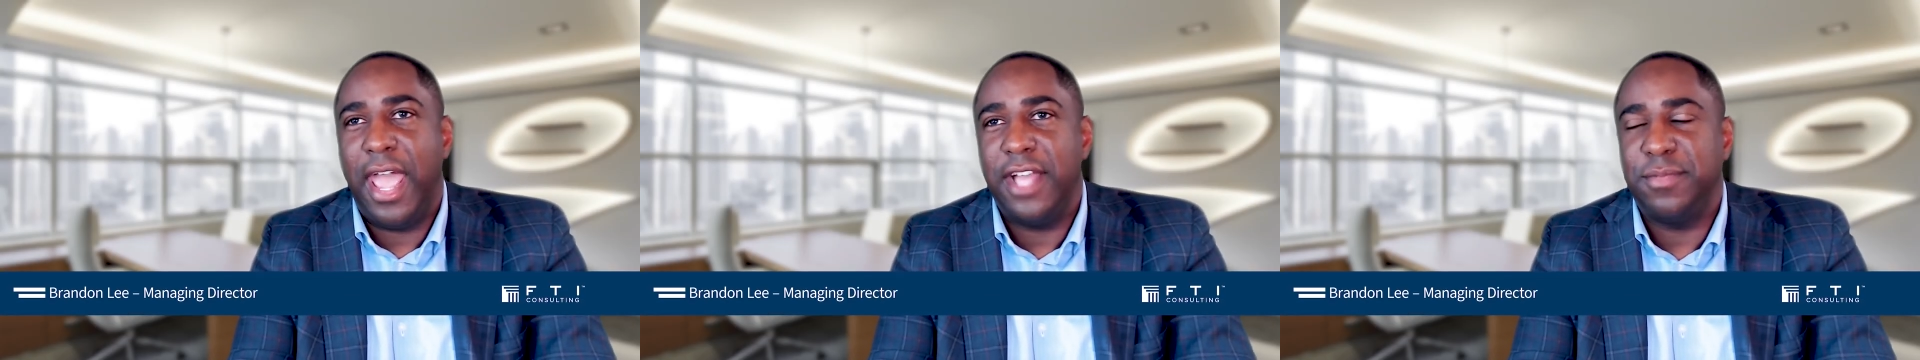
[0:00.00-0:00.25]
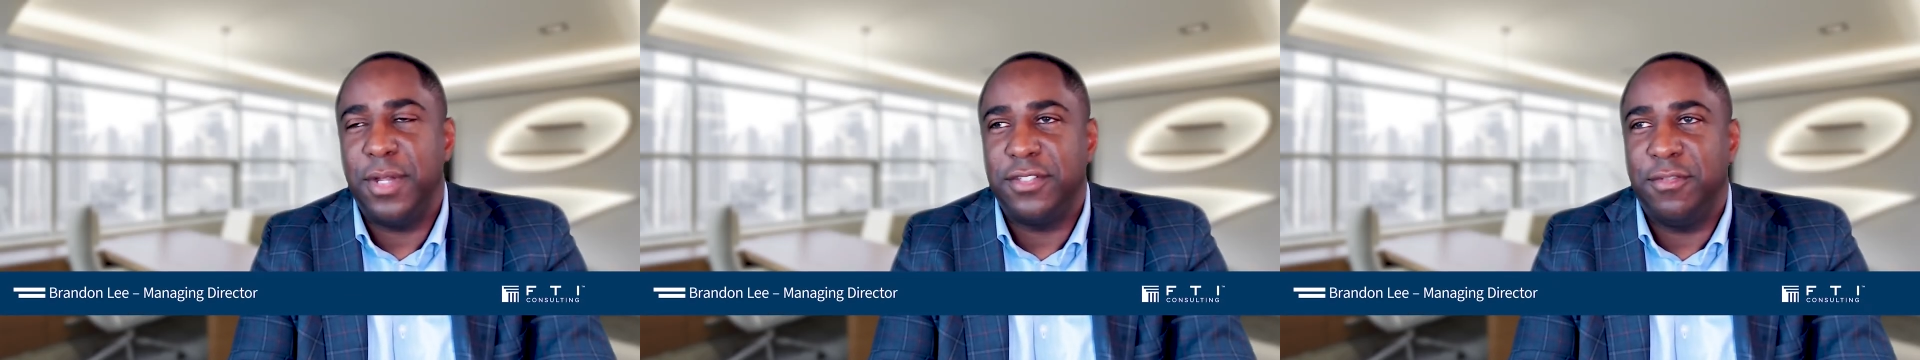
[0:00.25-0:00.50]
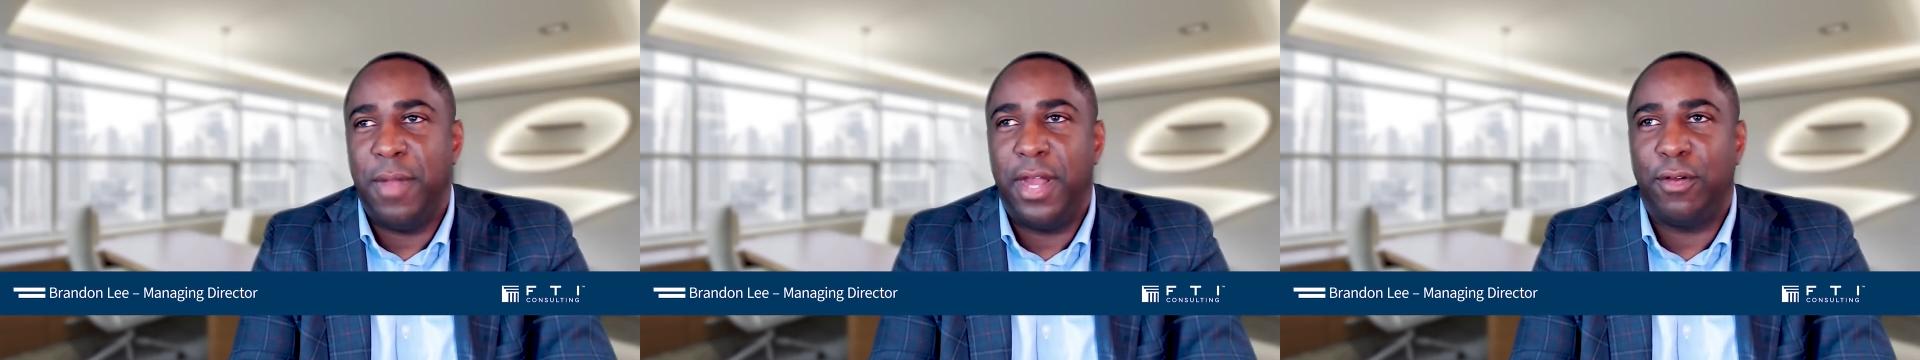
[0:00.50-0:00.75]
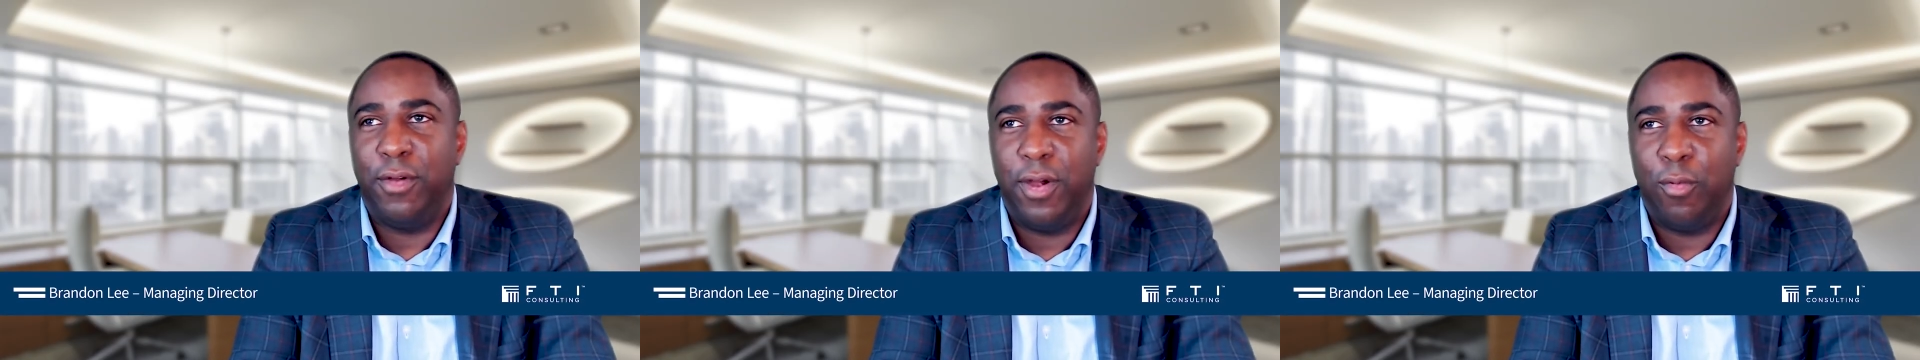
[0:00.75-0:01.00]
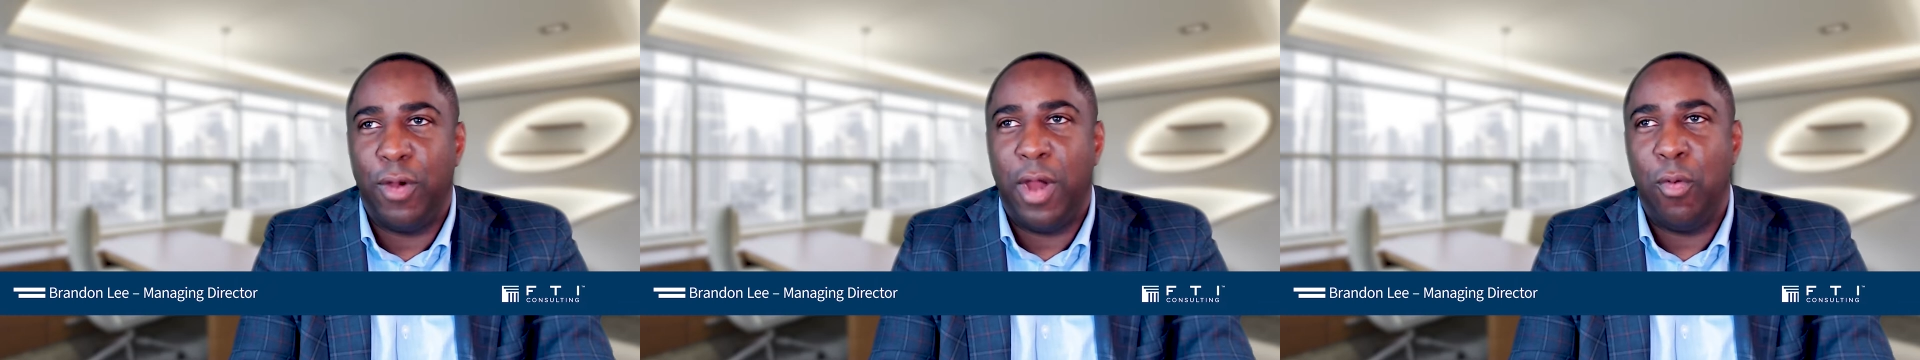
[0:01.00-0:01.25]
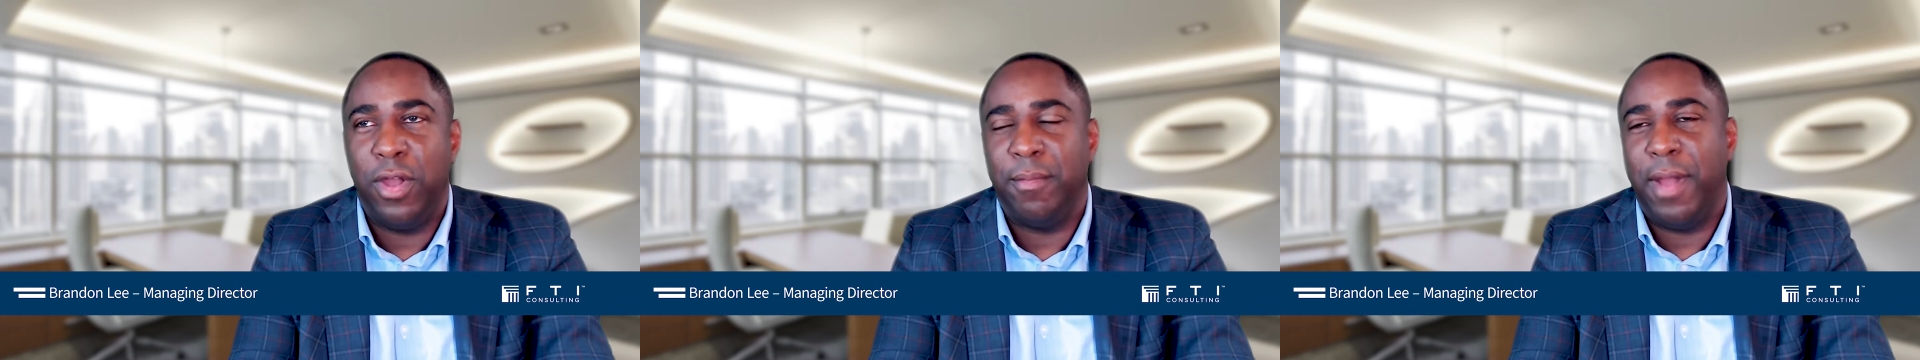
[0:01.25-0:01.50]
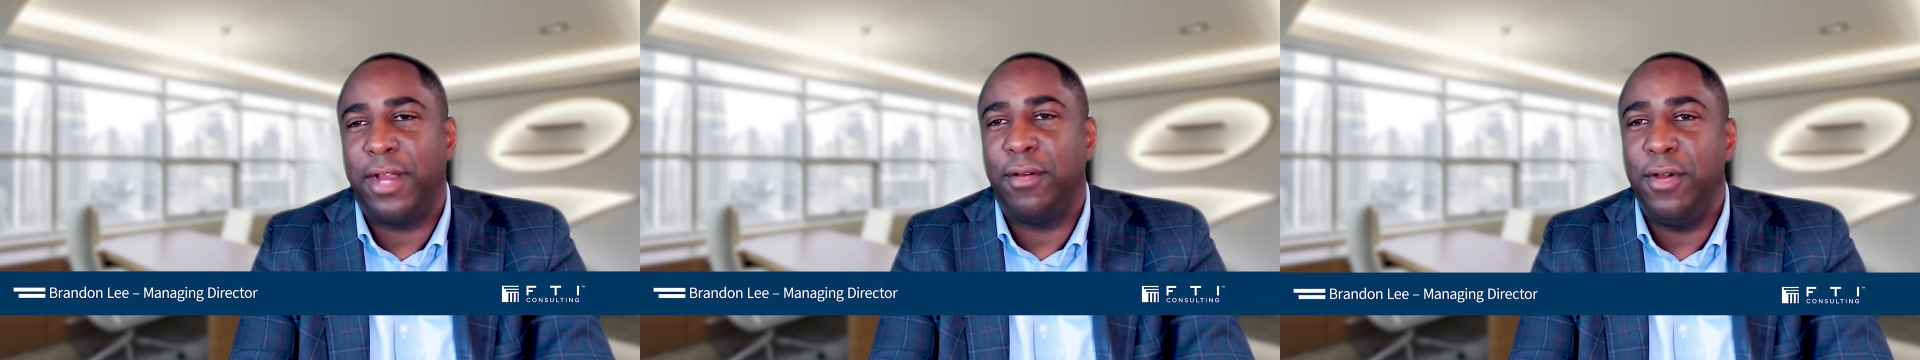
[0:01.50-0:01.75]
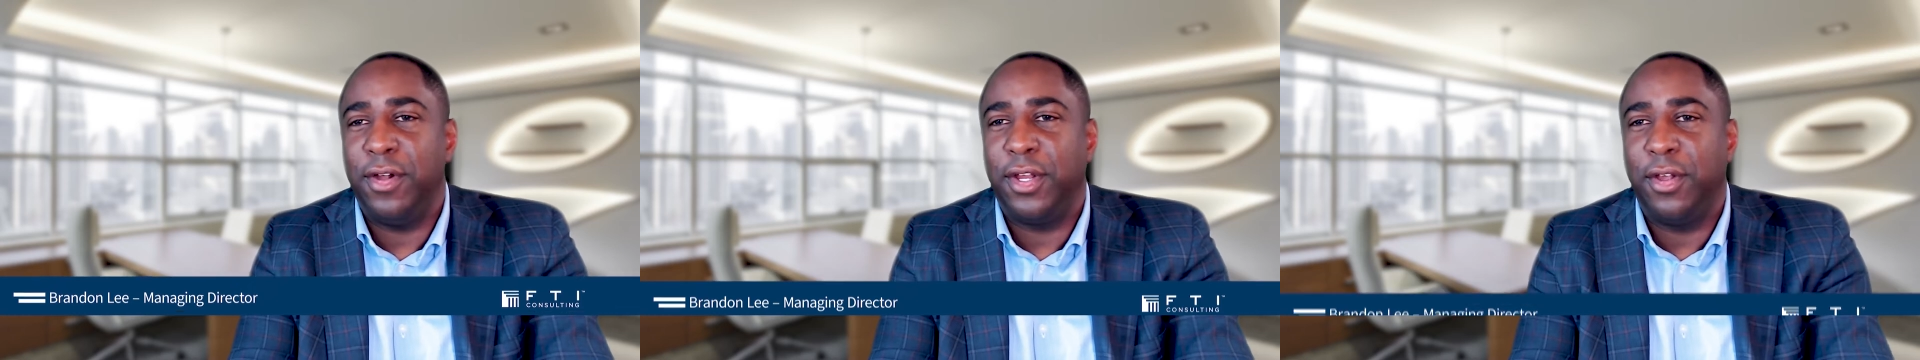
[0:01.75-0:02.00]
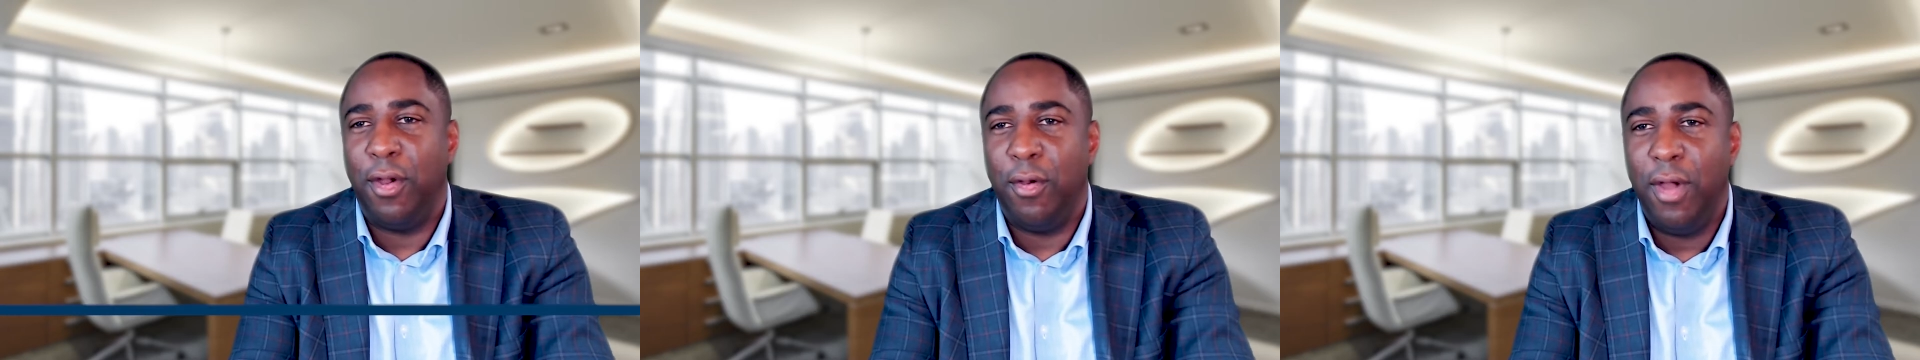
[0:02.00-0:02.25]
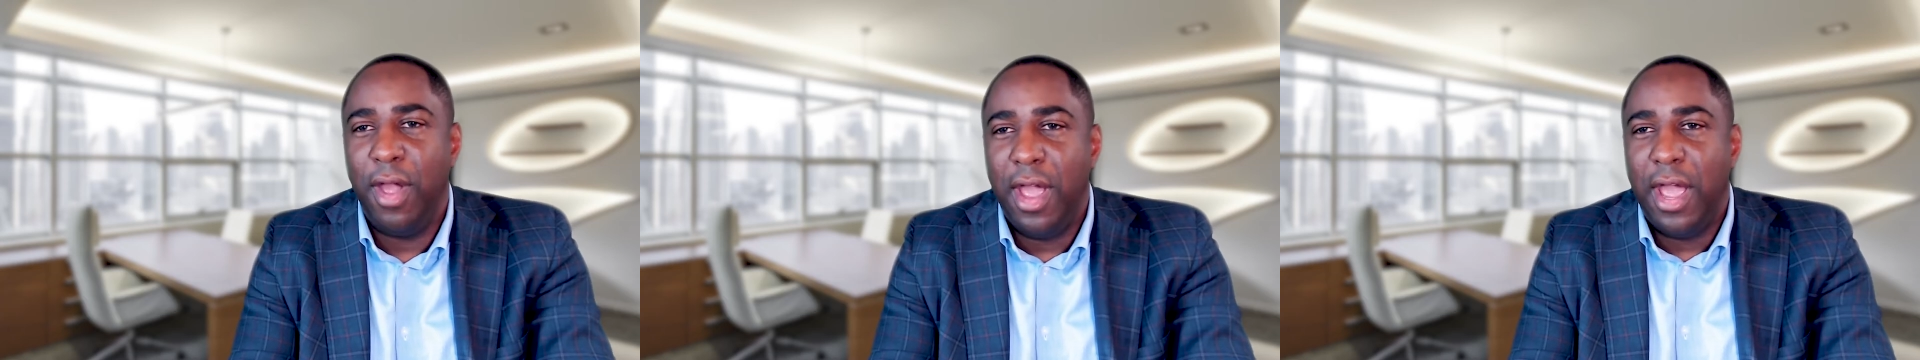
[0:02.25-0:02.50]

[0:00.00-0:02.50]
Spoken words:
aspects of my career, where I wanted my career to go,